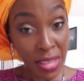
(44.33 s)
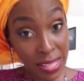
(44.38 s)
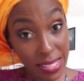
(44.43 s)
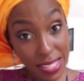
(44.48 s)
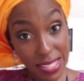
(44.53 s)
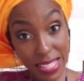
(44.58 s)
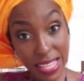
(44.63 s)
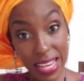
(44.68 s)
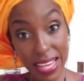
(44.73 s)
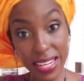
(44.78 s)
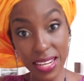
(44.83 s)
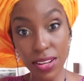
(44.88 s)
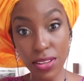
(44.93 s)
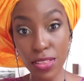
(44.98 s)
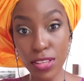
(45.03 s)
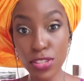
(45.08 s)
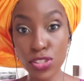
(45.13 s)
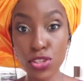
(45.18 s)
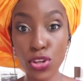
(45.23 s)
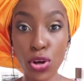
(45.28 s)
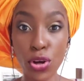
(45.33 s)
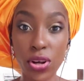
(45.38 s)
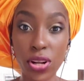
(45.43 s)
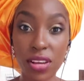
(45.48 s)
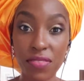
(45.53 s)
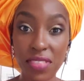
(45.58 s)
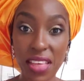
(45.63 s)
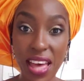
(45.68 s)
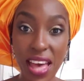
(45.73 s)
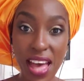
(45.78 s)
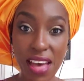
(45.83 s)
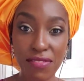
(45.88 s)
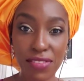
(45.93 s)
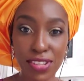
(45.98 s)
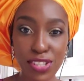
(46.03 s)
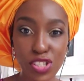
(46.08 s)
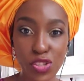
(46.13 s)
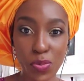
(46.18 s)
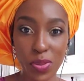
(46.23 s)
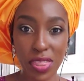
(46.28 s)
Seated in the circle of the
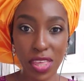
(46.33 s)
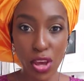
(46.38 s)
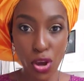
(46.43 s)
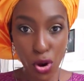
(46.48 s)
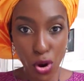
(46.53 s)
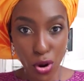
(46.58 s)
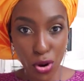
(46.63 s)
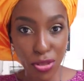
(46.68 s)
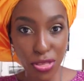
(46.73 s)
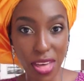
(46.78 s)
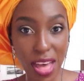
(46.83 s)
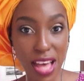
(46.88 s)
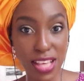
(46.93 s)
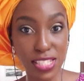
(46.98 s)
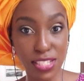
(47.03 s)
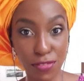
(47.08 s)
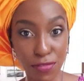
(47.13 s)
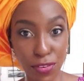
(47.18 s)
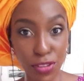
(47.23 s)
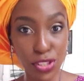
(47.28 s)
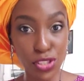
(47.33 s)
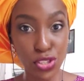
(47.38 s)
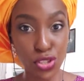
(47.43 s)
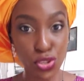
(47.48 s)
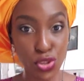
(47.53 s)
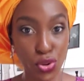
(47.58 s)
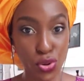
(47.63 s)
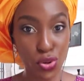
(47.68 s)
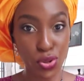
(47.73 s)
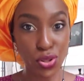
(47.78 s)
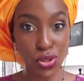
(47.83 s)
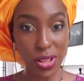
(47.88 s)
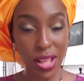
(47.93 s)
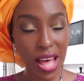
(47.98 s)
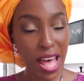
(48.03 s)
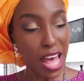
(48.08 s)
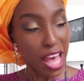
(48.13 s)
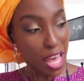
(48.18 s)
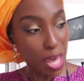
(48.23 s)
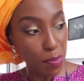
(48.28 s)
heavens with the earth as footstool,
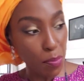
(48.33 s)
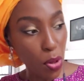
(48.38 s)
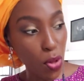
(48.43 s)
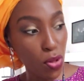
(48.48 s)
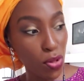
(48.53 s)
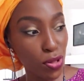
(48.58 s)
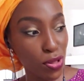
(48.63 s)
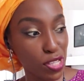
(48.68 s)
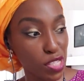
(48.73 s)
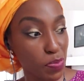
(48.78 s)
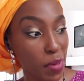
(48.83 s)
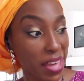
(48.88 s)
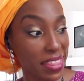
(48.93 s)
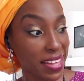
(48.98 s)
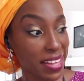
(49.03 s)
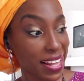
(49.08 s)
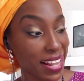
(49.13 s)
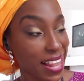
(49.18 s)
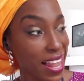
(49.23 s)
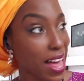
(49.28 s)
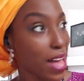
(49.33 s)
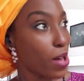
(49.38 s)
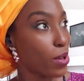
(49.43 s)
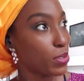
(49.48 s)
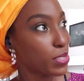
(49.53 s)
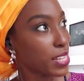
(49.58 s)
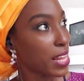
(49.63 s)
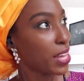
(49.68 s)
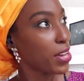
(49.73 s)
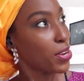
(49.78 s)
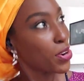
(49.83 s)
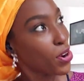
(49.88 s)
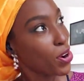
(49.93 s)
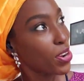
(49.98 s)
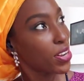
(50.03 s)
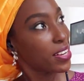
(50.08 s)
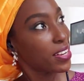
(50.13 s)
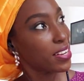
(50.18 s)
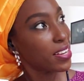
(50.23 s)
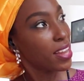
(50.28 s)
he pulls back the clouds like a
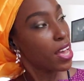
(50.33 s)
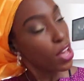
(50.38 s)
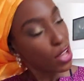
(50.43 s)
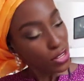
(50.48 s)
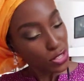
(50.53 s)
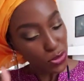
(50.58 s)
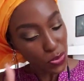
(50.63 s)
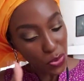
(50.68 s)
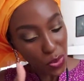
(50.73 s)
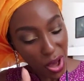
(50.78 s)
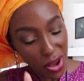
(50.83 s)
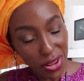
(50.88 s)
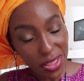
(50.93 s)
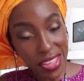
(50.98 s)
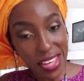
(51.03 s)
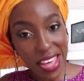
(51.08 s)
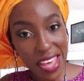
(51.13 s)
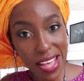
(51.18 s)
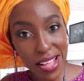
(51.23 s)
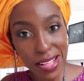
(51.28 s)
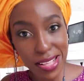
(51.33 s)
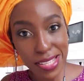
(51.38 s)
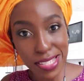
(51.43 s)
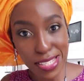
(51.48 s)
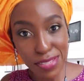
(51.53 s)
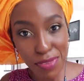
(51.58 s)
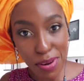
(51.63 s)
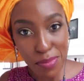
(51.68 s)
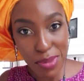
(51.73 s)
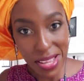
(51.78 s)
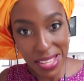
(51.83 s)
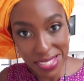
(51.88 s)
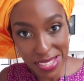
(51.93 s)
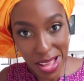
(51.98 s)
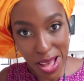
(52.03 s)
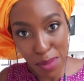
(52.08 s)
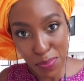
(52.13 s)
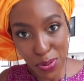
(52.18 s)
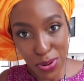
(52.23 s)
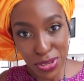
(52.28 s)
curtain to water the hills from his
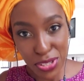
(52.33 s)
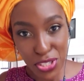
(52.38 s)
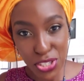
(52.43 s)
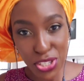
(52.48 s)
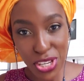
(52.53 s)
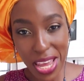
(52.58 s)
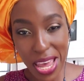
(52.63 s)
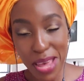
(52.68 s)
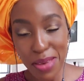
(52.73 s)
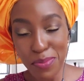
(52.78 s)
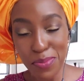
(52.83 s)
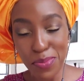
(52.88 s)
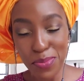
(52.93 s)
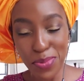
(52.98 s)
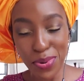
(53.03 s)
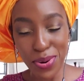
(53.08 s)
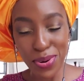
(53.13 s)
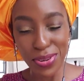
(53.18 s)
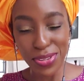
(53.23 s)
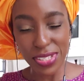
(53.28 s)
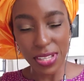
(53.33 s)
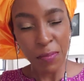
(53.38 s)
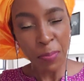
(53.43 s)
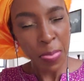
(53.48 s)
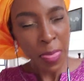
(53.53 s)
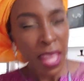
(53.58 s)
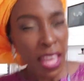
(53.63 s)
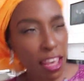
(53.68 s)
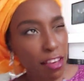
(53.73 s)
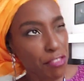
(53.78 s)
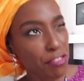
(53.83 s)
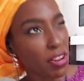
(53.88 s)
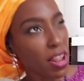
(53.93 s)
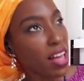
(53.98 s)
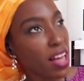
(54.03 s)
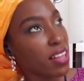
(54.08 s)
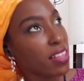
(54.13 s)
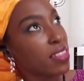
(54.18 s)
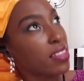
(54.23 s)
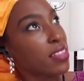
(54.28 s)
upper chambers. He
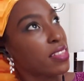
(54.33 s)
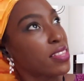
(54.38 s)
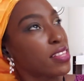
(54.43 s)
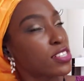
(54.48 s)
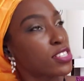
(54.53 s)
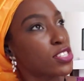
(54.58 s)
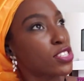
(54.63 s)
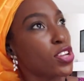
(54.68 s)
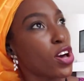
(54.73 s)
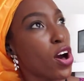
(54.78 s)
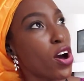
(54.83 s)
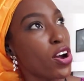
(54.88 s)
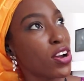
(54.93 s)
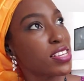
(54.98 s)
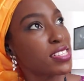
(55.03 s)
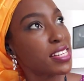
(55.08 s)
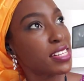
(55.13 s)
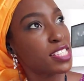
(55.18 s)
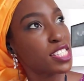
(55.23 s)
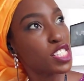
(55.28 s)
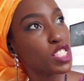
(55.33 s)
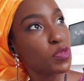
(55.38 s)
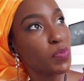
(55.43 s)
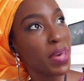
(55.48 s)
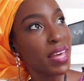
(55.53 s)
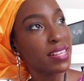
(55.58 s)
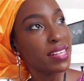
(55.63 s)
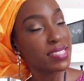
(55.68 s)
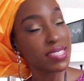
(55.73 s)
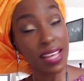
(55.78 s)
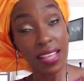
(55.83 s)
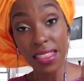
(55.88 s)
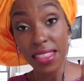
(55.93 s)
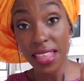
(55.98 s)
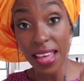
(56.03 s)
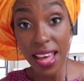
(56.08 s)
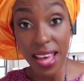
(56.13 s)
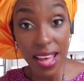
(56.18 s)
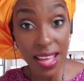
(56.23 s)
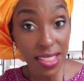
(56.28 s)
flung the stars in space and
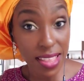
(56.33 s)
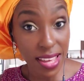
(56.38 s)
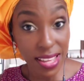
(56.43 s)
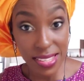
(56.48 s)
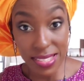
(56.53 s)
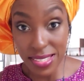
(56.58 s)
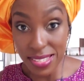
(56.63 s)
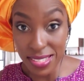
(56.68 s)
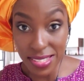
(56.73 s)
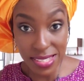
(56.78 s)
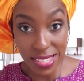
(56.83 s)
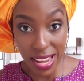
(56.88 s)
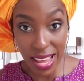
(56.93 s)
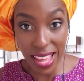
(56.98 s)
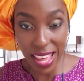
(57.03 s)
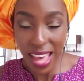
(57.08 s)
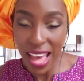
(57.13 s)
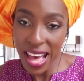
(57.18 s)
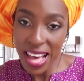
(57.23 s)
there they stay.